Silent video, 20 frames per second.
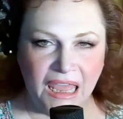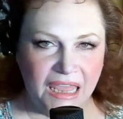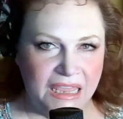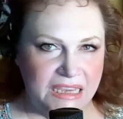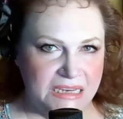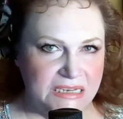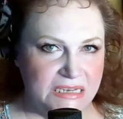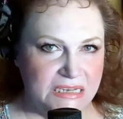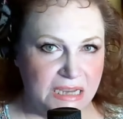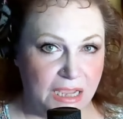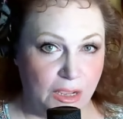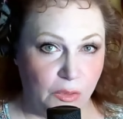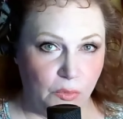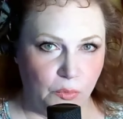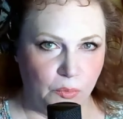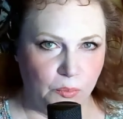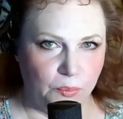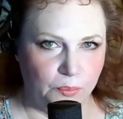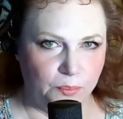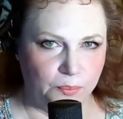No.
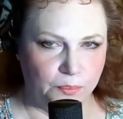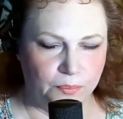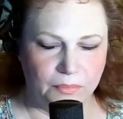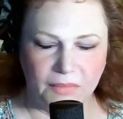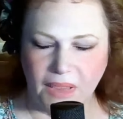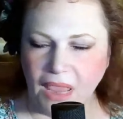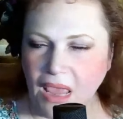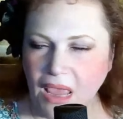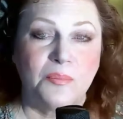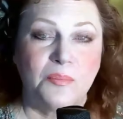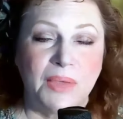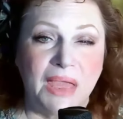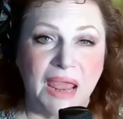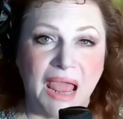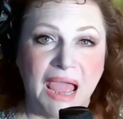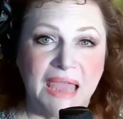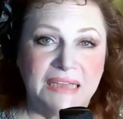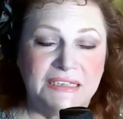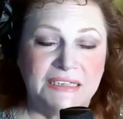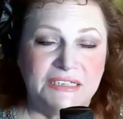But
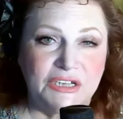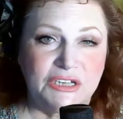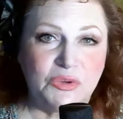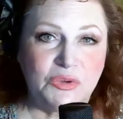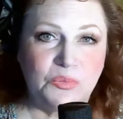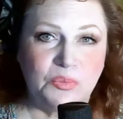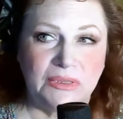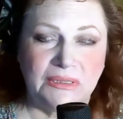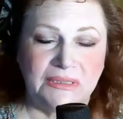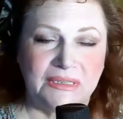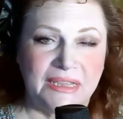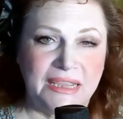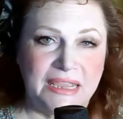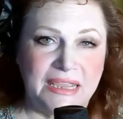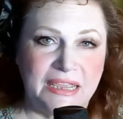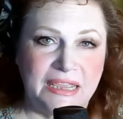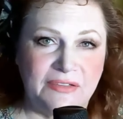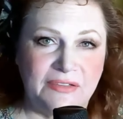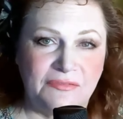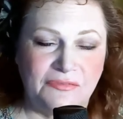I do
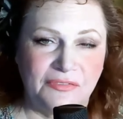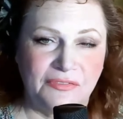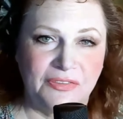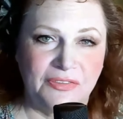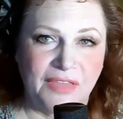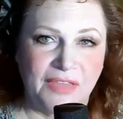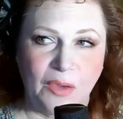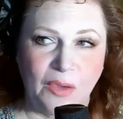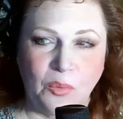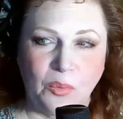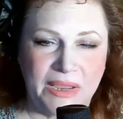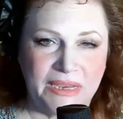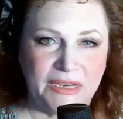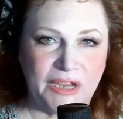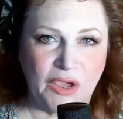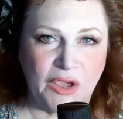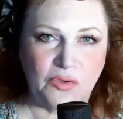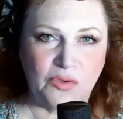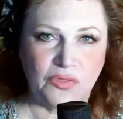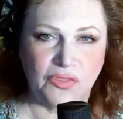believe that we
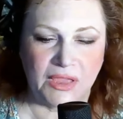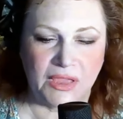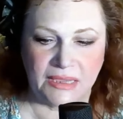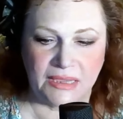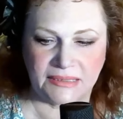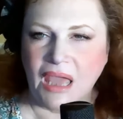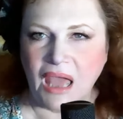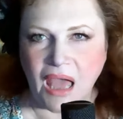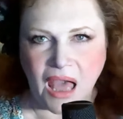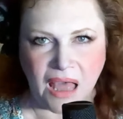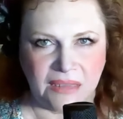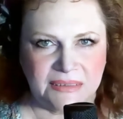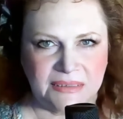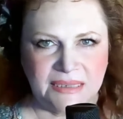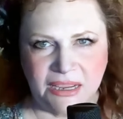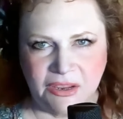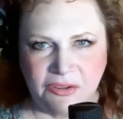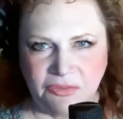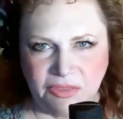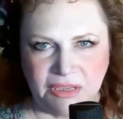know things. I'll tell
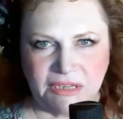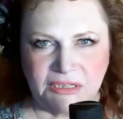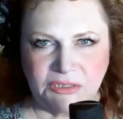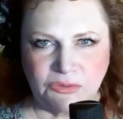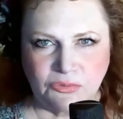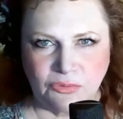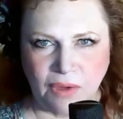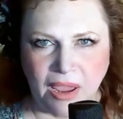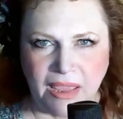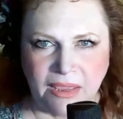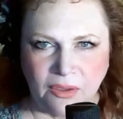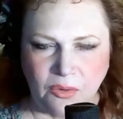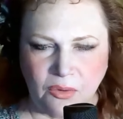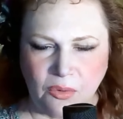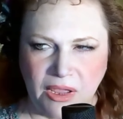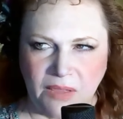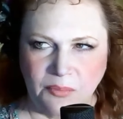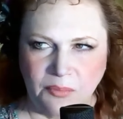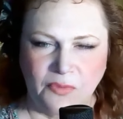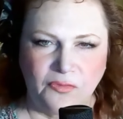you this right
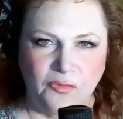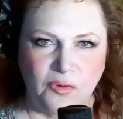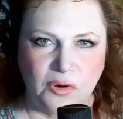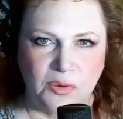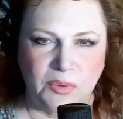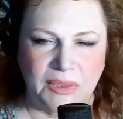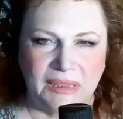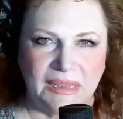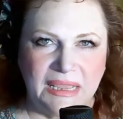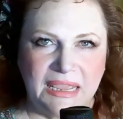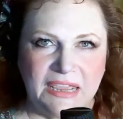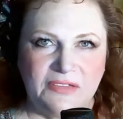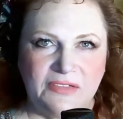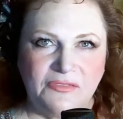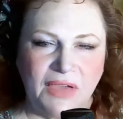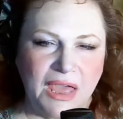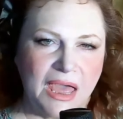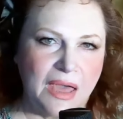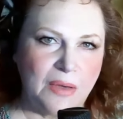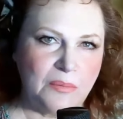quick before we leave.
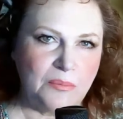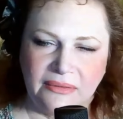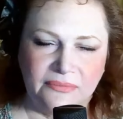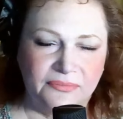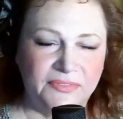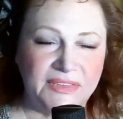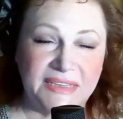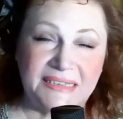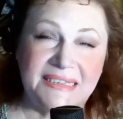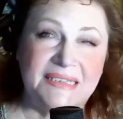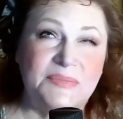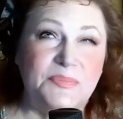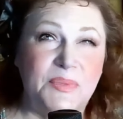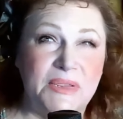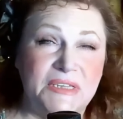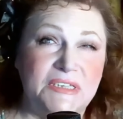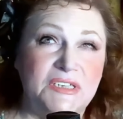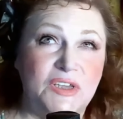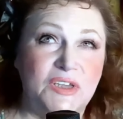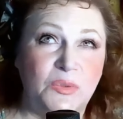This has
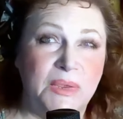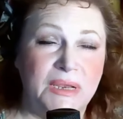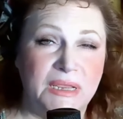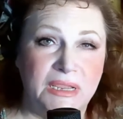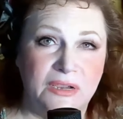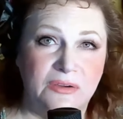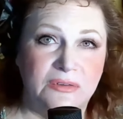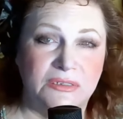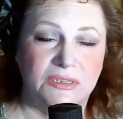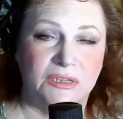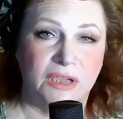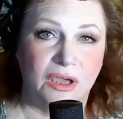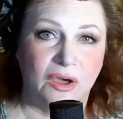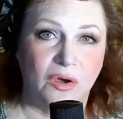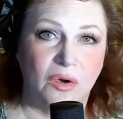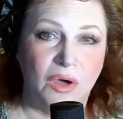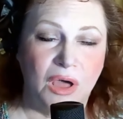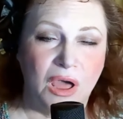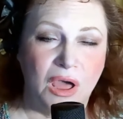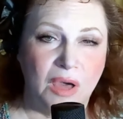been so many years ago.
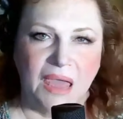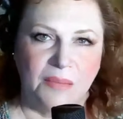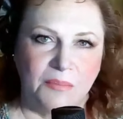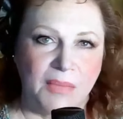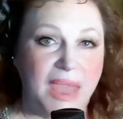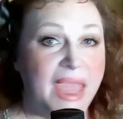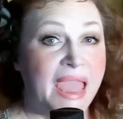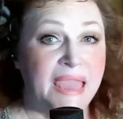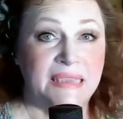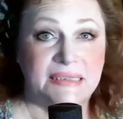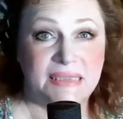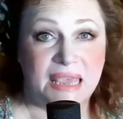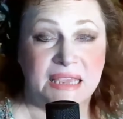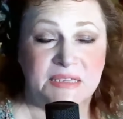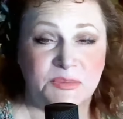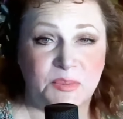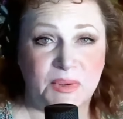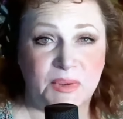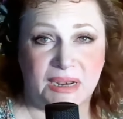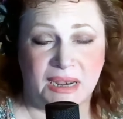My
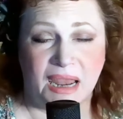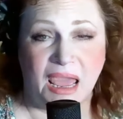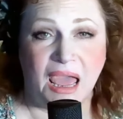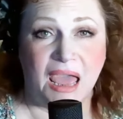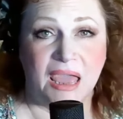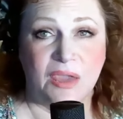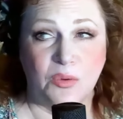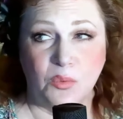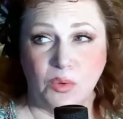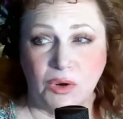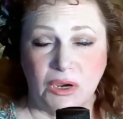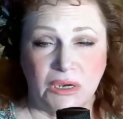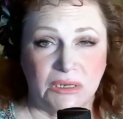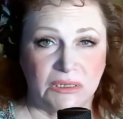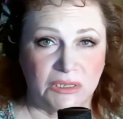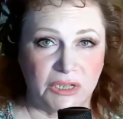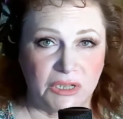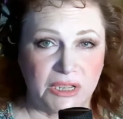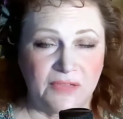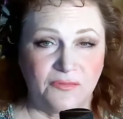ex-husband and I were
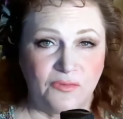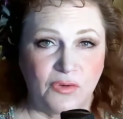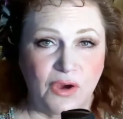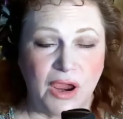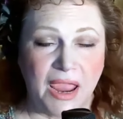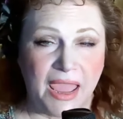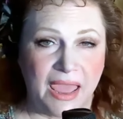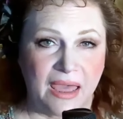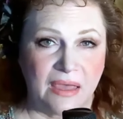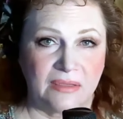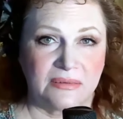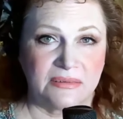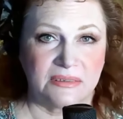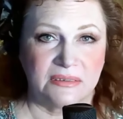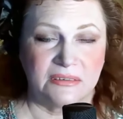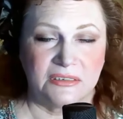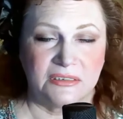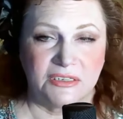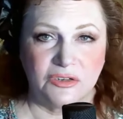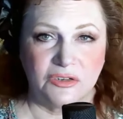looking for a house
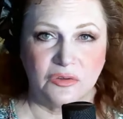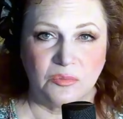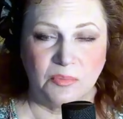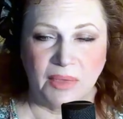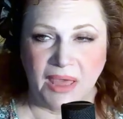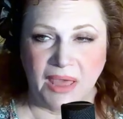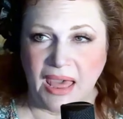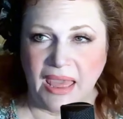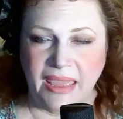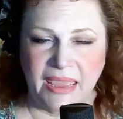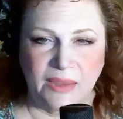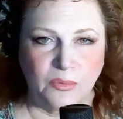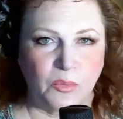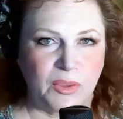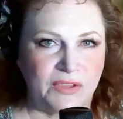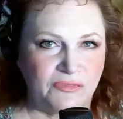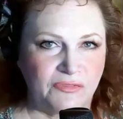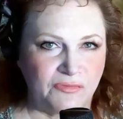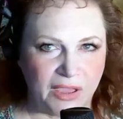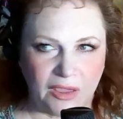to buy, and
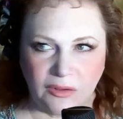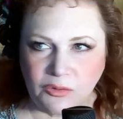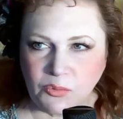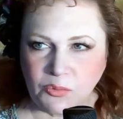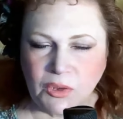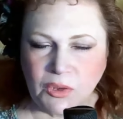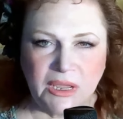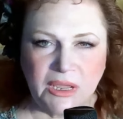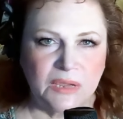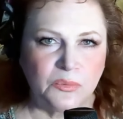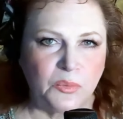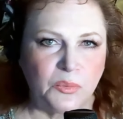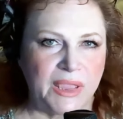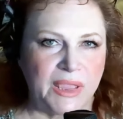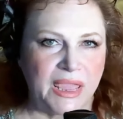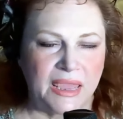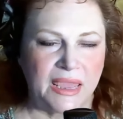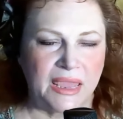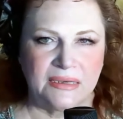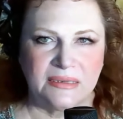we found one. We
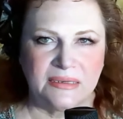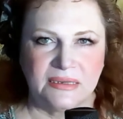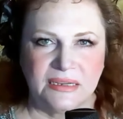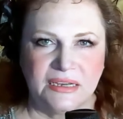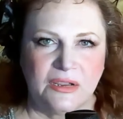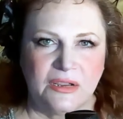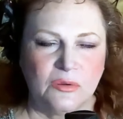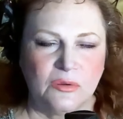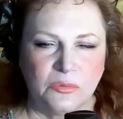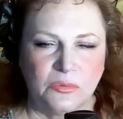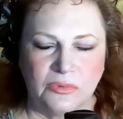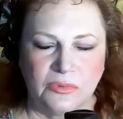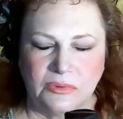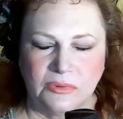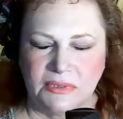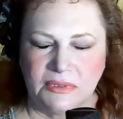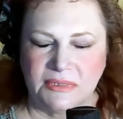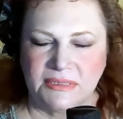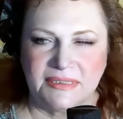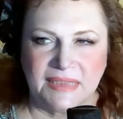had, you know,
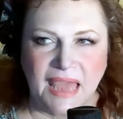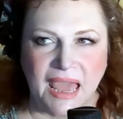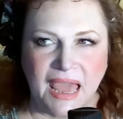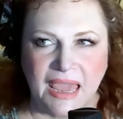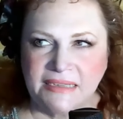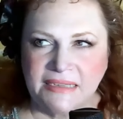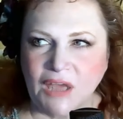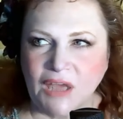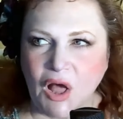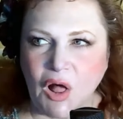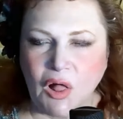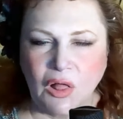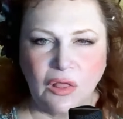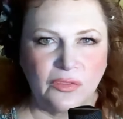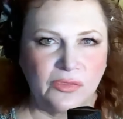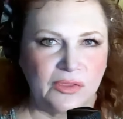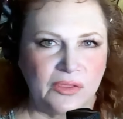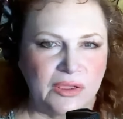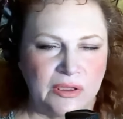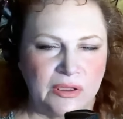signed all
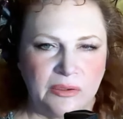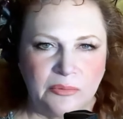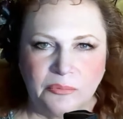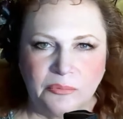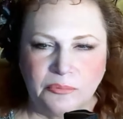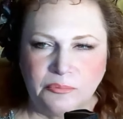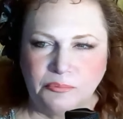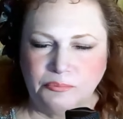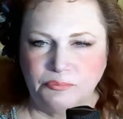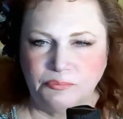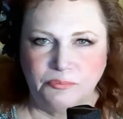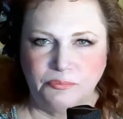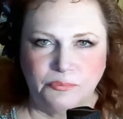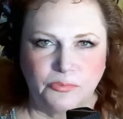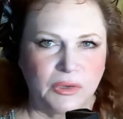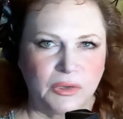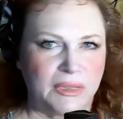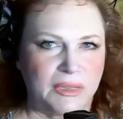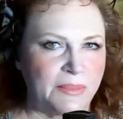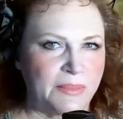the
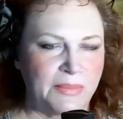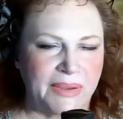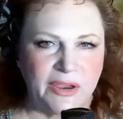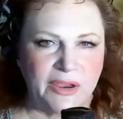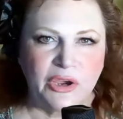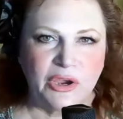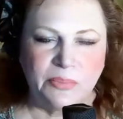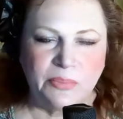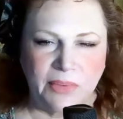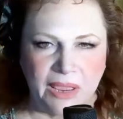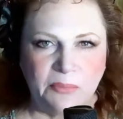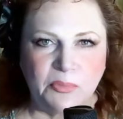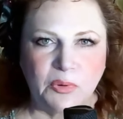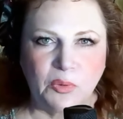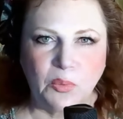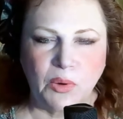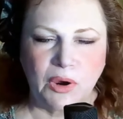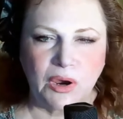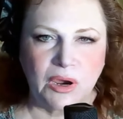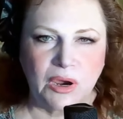preliminary
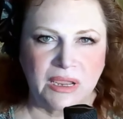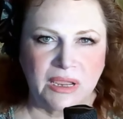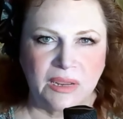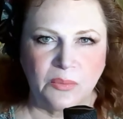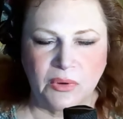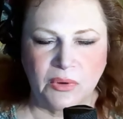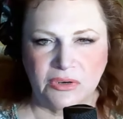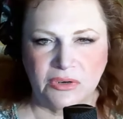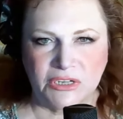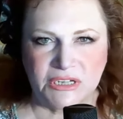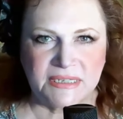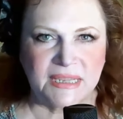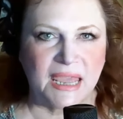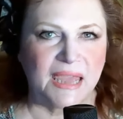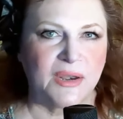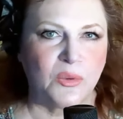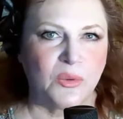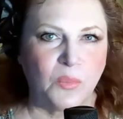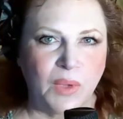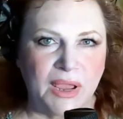paperwork, and we were just kind
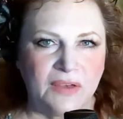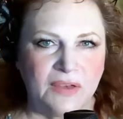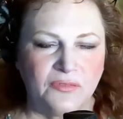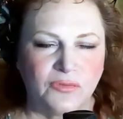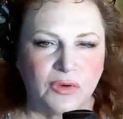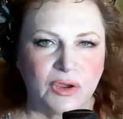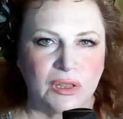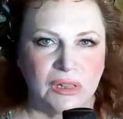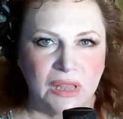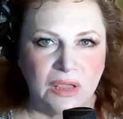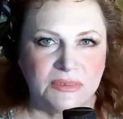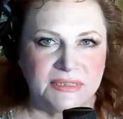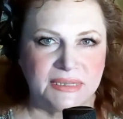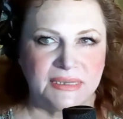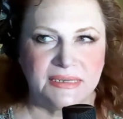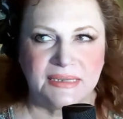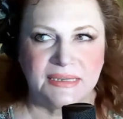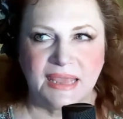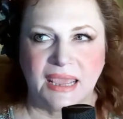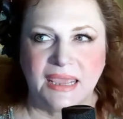of waiting for closing
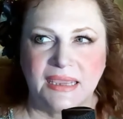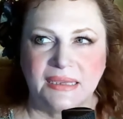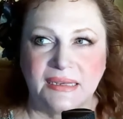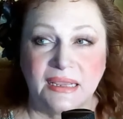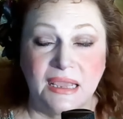date.